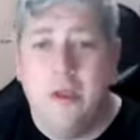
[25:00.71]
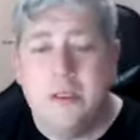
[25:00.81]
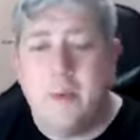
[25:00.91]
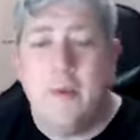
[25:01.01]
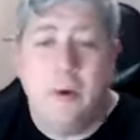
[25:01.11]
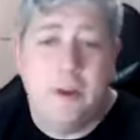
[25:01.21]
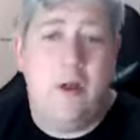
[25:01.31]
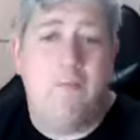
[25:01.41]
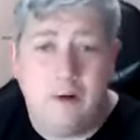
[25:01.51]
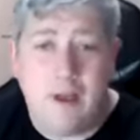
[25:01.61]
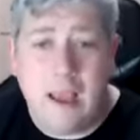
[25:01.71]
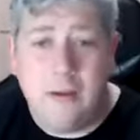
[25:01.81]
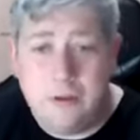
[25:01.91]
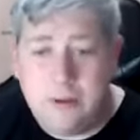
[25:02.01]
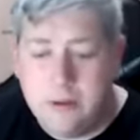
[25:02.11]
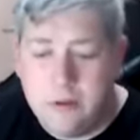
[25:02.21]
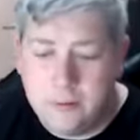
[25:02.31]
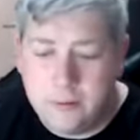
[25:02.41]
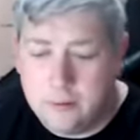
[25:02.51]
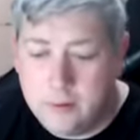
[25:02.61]
Some of them wanted to come around a house.
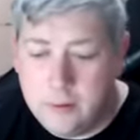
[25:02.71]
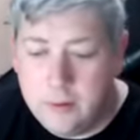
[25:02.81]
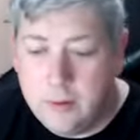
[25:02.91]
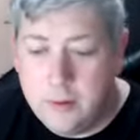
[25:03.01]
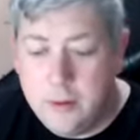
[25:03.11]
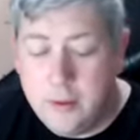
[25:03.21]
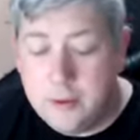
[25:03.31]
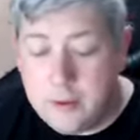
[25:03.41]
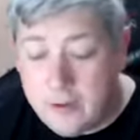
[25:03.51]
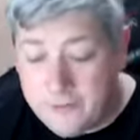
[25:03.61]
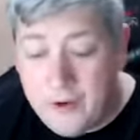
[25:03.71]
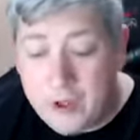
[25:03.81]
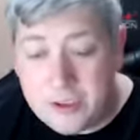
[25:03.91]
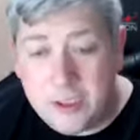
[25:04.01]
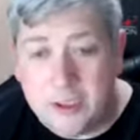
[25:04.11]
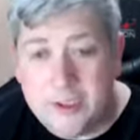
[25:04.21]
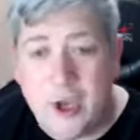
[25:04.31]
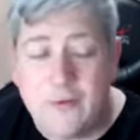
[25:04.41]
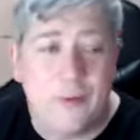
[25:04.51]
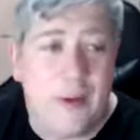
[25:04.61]
So our first Sunday
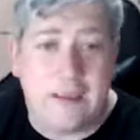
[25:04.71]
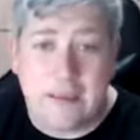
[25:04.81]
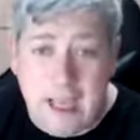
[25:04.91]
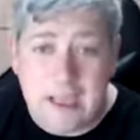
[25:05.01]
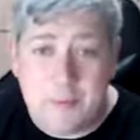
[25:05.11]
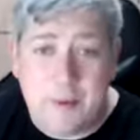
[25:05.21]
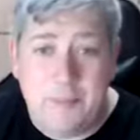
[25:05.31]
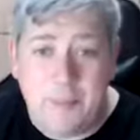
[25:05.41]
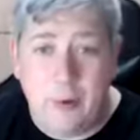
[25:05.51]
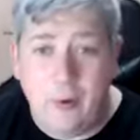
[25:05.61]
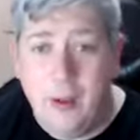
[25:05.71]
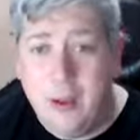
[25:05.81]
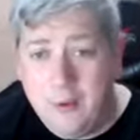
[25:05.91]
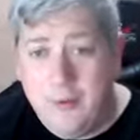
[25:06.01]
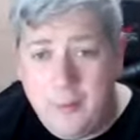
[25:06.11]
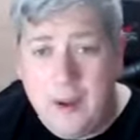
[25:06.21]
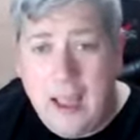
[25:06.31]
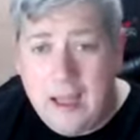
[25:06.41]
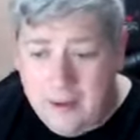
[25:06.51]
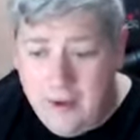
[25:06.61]
service, we had less people than we
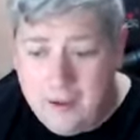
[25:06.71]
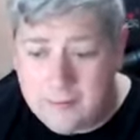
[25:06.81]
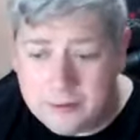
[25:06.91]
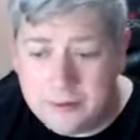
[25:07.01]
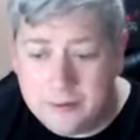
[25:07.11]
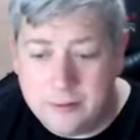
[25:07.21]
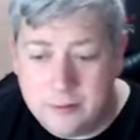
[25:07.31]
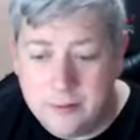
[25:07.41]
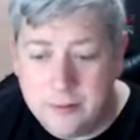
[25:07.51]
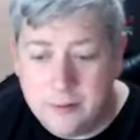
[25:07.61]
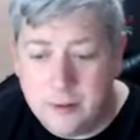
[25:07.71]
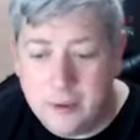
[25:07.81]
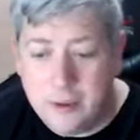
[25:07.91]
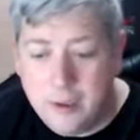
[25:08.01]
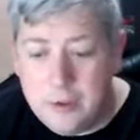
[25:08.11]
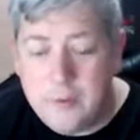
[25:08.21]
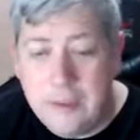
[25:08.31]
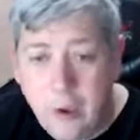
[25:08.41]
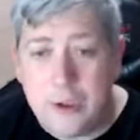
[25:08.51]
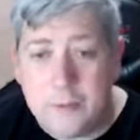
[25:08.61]
had in our house because we
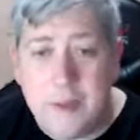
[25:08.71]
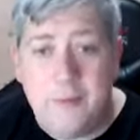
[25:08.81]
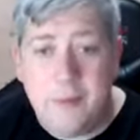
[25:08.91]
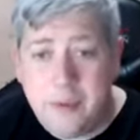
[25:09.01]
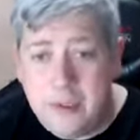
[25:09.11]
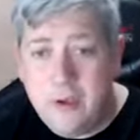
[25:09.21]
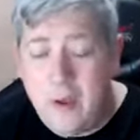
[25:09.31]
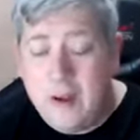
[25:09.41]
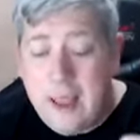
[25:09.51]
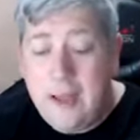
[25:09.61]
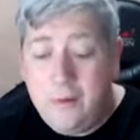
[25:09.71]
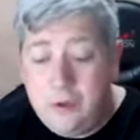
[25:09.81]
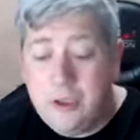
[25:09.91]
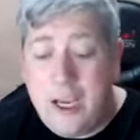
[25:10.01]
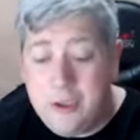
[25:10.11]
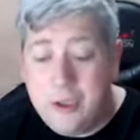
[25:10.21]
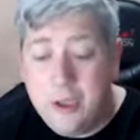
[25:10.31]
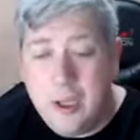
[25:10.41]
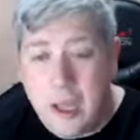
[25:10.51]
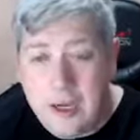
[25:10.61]
lost people who didn't know how to handle change.
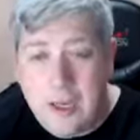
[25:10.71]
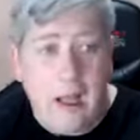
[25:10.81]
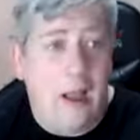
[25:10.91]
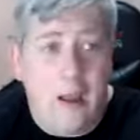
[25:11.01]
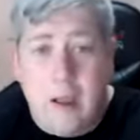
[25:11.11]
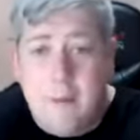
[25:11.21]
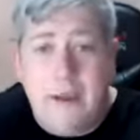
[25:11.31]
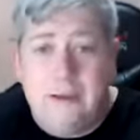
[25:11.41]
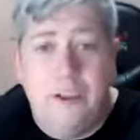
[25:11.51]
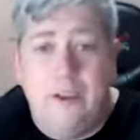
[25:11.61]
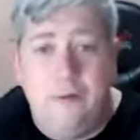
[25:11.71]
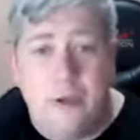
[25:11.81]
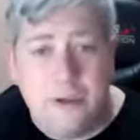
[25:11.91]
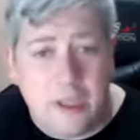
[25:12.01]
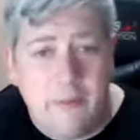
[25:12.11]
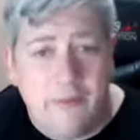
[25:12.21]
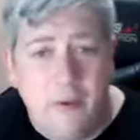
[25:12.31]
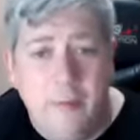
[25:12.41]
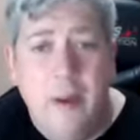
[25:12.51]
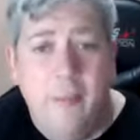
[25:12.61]
And I might still have lost some of
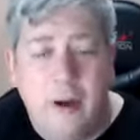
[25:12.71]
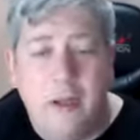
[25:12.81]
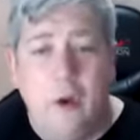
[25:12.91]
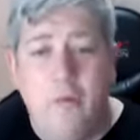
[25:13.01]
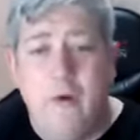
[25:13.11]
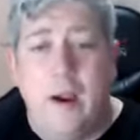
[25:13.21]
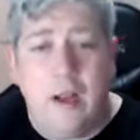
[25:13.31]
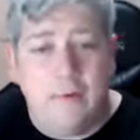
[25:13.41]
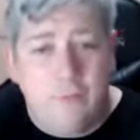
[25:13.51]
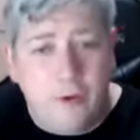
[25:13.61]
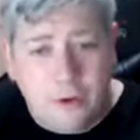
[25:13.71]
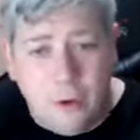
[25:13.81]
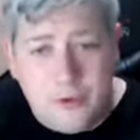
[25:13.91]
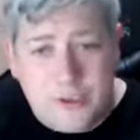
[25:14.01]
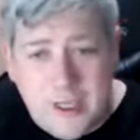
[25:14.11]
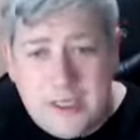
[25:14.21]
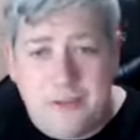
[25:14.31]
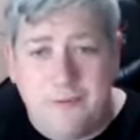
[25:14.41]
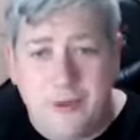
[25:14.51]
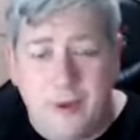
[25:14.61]
them, but I don't reckon I'd have lost all six
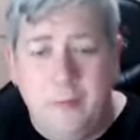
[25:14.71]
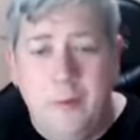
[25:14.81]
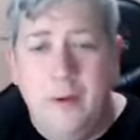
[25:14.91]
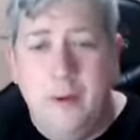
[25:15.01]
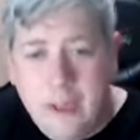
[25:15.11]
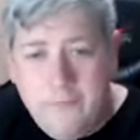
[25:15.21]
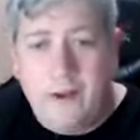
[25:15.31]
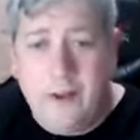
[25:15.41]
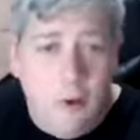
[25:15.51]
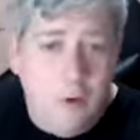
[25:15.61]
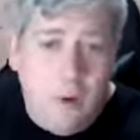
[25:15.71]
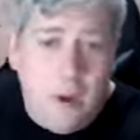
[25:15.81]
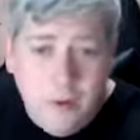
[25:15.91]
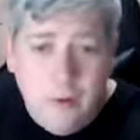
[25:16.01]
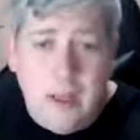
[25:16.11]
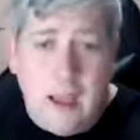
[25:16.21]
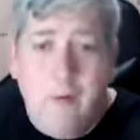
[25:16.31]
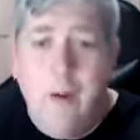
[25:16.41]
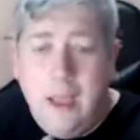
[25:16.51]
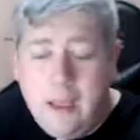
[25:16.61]
of them if I'd known what I knew now
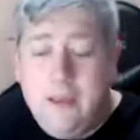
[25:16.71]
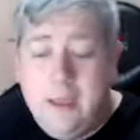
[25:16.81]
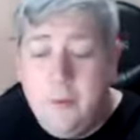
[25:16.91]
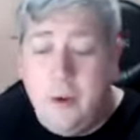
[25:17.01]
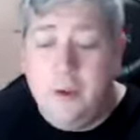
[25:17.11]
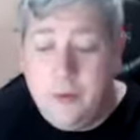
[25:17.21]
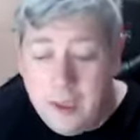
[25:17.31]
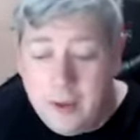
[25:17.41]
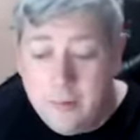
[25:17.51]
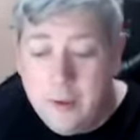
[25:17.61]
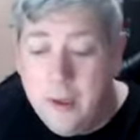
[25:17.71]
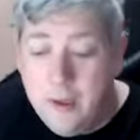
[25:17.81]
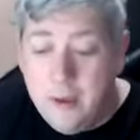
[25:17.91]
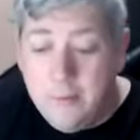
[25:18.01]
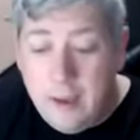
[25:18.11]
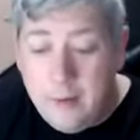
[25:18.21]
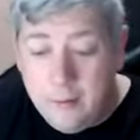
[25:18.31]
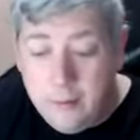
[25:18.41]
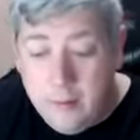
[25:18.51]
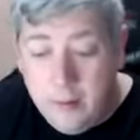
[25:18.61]
and did what I do now. Now,
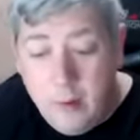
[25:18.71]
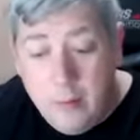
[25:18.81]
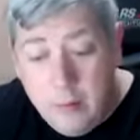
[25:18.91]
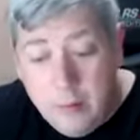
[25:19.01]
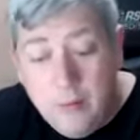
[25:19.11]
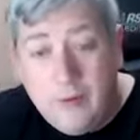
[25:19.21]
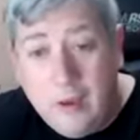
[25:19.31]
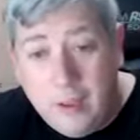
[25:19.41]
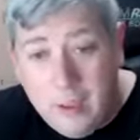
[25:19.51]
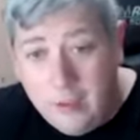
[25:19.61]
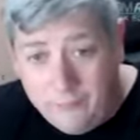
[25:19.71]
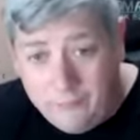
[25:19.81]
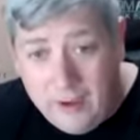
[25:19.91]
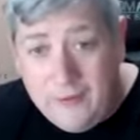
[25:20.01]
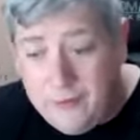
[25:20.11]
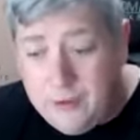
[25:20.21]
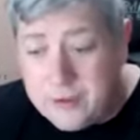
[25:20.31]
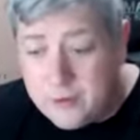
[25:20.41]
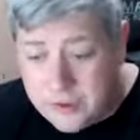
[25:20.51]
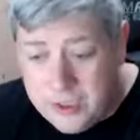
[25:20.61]
we moved our 5 years
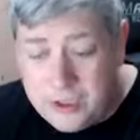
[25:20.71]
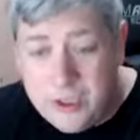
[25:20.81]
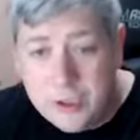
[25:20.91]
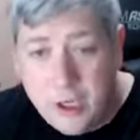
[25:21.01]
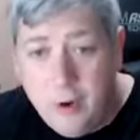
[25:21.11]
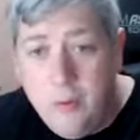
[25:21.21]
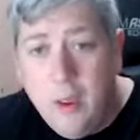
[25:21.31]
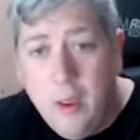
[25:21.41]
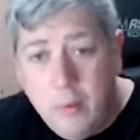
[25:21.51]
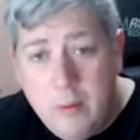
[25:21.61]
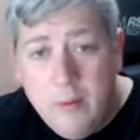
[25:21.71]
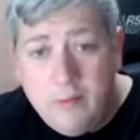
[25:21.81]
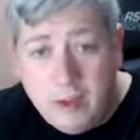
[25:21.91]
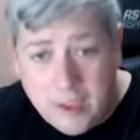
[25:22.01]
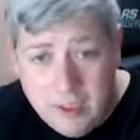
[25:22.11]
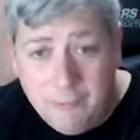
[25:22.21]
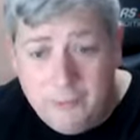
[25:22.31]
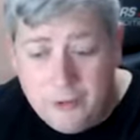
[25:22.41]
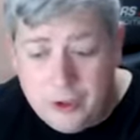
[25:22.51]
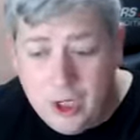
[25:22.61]
ago, 6 years ago, we moved our
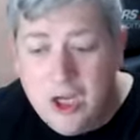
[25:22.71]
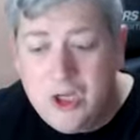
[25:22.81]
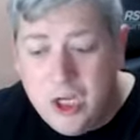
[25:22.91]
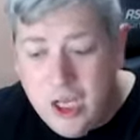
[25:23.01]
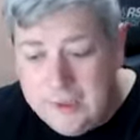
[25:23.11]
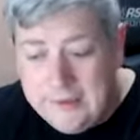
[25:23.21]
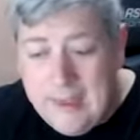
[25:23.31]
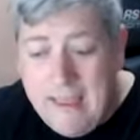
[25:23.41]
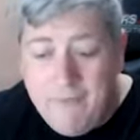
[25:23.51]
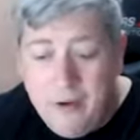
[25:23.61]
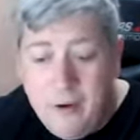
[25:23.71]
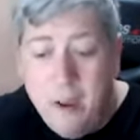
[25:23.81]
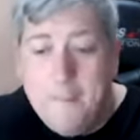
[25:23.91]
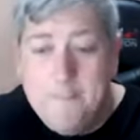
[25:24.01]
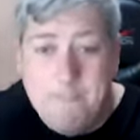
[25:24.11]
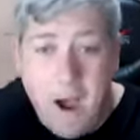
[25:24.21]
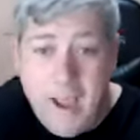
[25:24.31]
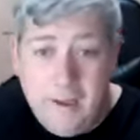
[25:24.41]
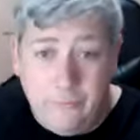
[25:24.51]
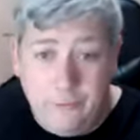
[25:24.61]
Guildford church 11
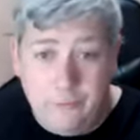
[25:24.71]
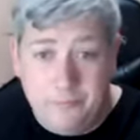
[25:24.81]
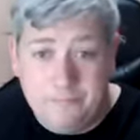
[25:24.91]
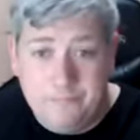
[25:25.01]
miles.